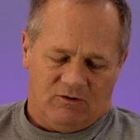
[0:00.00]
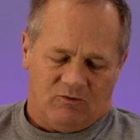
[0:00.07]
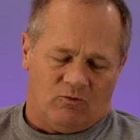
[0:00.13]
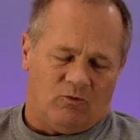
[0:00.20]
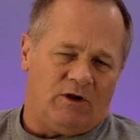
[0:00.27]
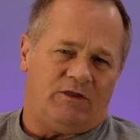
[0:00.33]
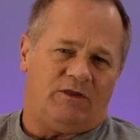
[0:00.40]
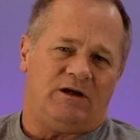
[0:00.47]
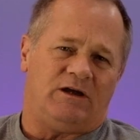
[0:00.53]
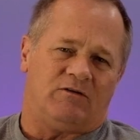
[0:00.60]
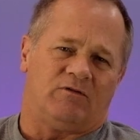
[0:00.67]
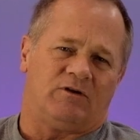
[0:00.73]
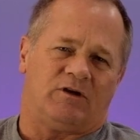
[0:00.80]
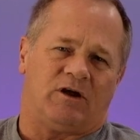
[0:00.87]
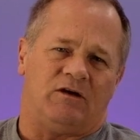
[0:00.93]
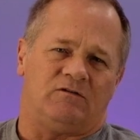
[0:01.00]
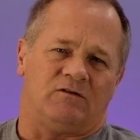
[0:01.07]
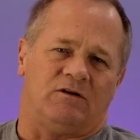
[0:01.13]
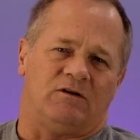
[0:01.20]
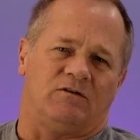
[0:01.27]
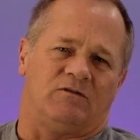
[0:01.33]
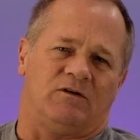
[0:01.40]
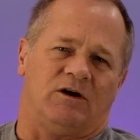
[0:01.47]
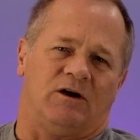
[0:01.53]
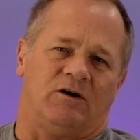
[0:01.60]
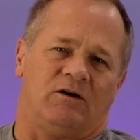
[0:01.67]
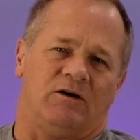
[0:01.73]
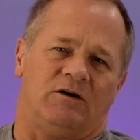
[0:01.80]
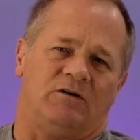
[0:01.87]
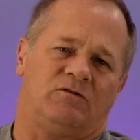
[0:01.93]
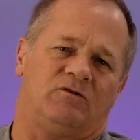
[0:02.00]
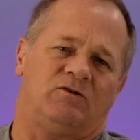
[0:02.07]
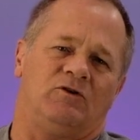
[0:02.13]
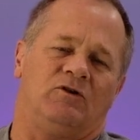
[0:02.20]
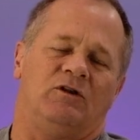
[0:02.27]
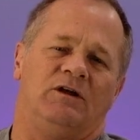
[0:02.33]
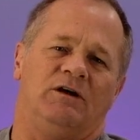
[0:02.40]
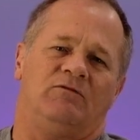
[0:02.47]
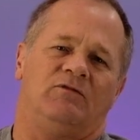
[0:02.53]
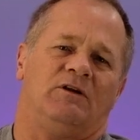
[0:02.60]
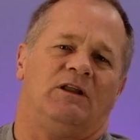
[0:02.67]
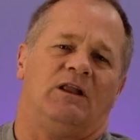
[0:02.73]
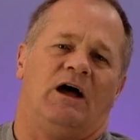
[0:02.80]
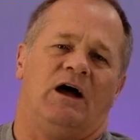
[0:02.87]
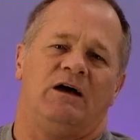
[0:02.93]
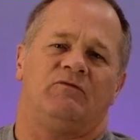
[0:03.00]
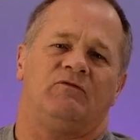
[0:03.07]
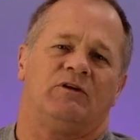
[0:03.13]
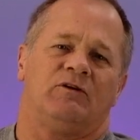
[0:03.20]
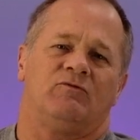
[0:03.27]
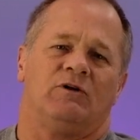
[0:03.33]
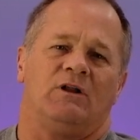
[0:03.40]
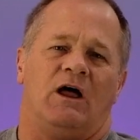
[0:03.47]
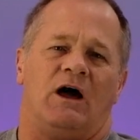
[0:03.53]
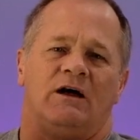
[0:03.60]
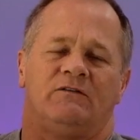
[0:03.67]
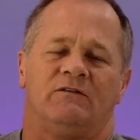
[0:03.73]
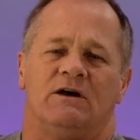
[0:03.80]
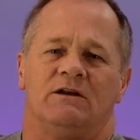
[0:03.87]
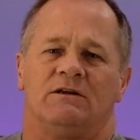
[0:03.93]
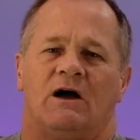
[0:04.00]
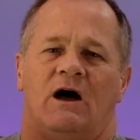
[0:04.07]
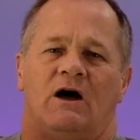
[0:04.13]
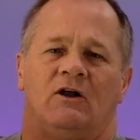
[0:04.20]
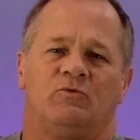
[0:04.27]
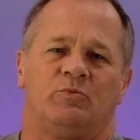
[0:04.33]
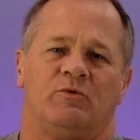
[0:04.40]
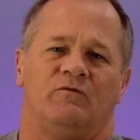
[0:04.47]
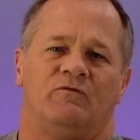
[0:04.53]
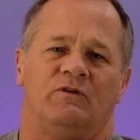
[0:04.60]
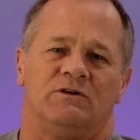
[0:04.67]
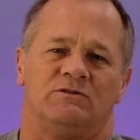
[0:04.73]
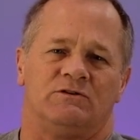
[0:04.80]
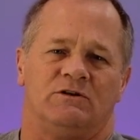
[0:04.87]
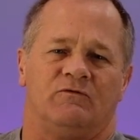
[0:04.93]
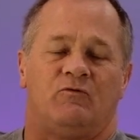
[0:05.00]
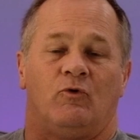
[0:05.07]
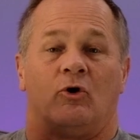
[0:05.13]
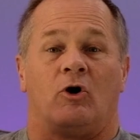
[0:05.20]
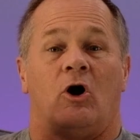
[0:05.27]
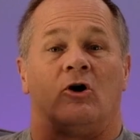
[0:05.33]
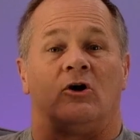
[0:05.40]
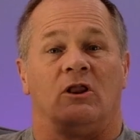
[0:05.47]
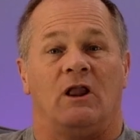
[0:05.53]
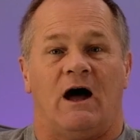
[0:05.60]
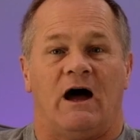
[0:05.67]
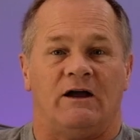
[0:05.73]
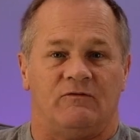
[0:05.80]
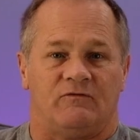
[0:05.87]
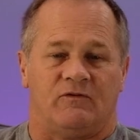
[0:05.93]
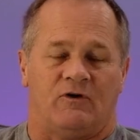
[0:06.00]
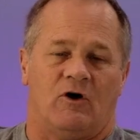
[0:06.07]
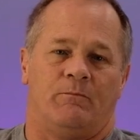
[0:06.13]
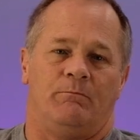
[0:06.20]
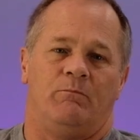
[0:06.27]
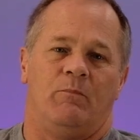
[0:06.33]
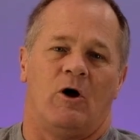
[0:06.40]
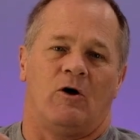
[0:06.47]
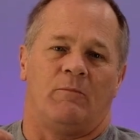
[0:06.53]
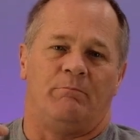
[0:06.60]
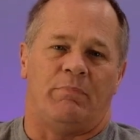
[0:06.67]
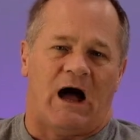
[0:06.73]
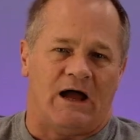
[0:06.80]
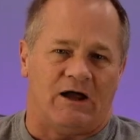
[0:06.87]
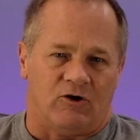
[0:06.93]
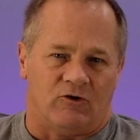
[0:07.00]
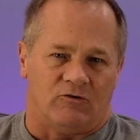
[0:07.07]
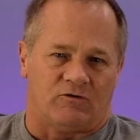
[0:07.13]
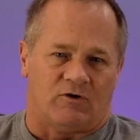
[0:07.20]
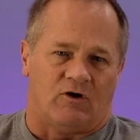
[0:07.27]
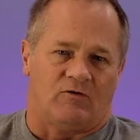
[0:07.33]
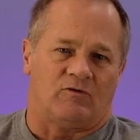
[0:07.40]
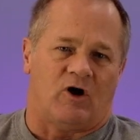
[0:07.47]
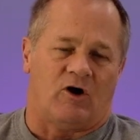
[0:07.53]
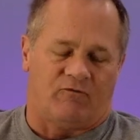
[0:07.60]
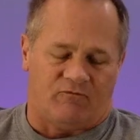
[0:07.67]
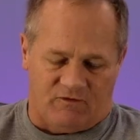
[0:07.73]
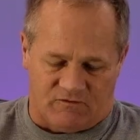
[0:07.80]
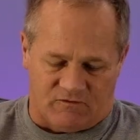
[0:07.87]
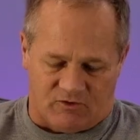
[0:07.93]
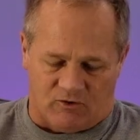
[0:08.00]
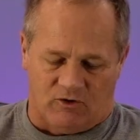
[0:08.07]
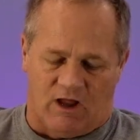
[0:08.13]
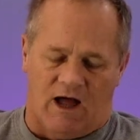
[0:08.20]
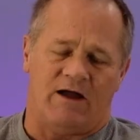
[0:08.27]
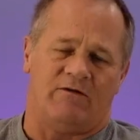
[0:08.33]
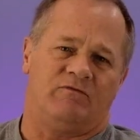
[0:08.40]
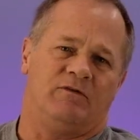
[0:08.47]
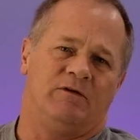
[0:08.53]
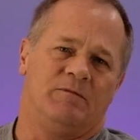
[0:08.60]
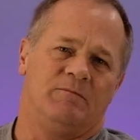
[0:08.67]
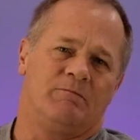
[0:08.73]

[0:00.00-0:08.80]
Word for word: what the invitation is there is to live a life that relies on God's provision for our life, our, our bios, our, our physical life